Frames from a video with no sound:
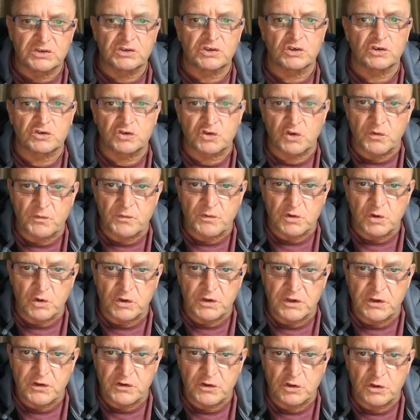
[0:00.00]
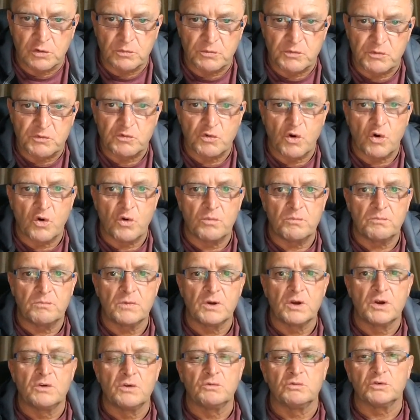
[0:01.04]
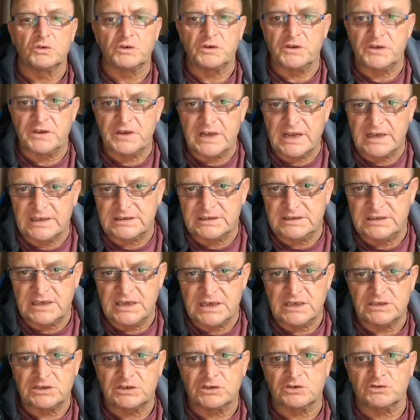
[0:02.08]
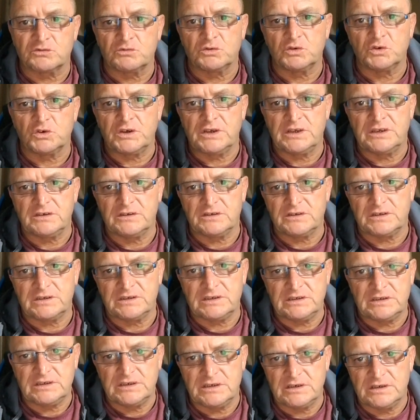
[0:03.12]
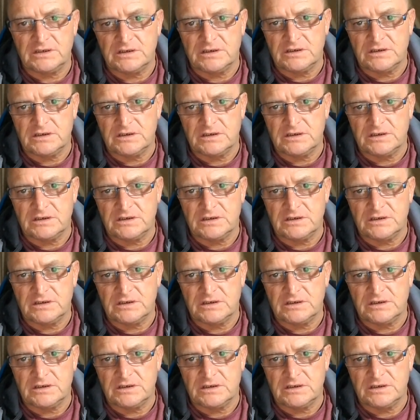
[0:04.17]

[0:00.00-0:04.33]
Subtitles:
We're looking at the Club of Rome, looking at the United Nations, we're looking at the